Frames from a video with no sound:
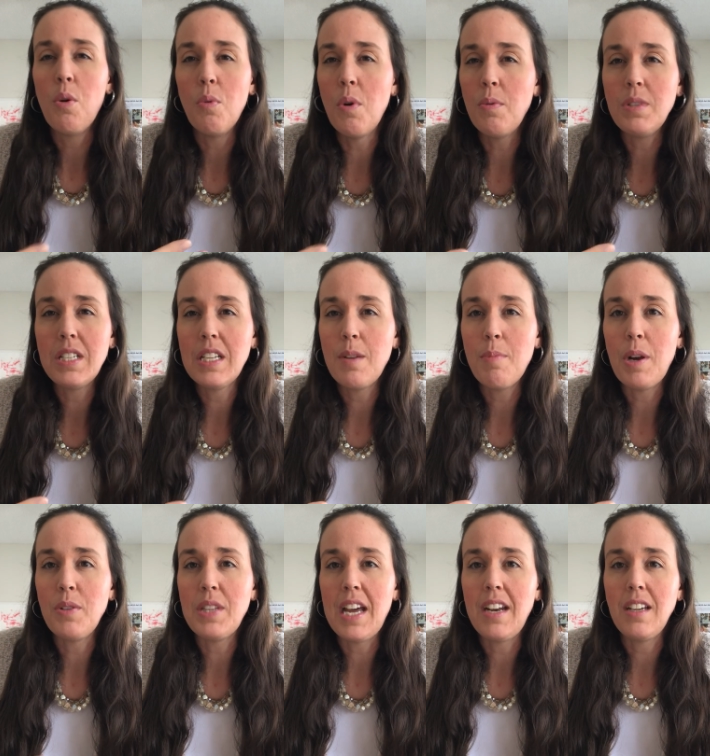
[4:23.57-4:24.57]
What was it
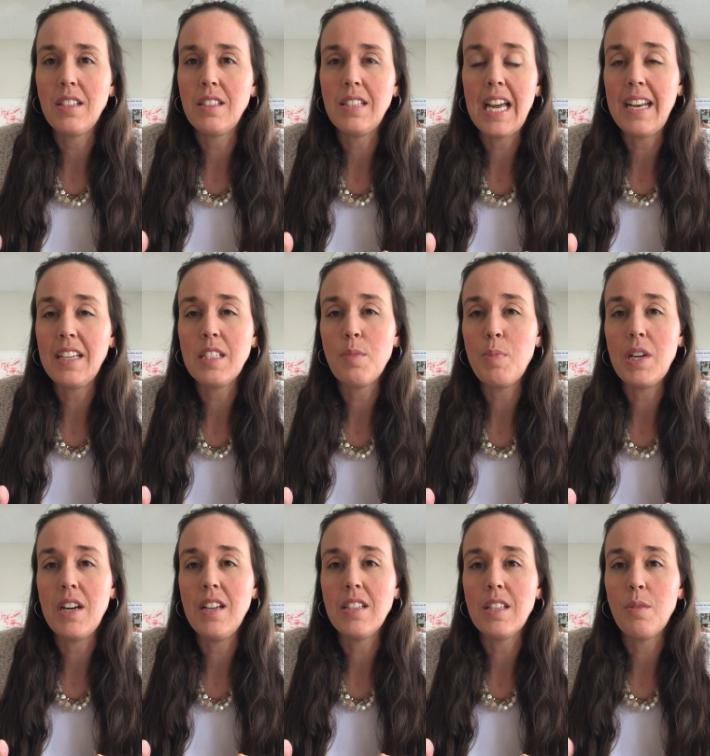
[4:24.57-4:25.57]
about that
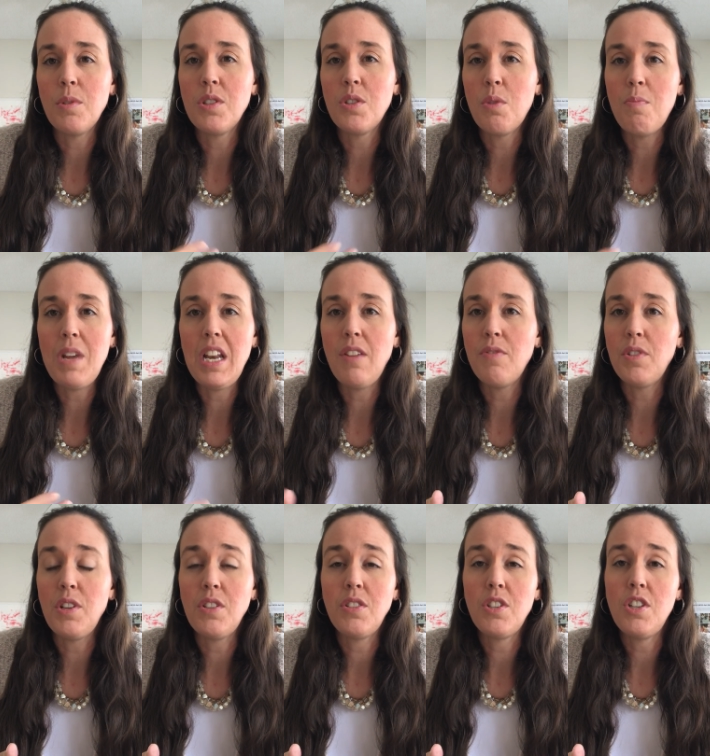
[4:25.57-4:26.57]
experience that was so
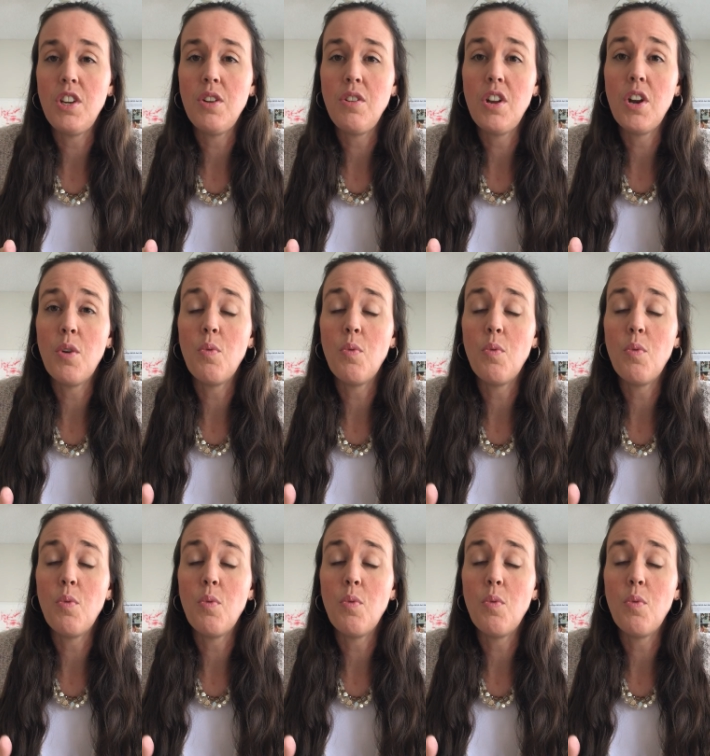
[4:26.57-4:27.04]
meaningful to you?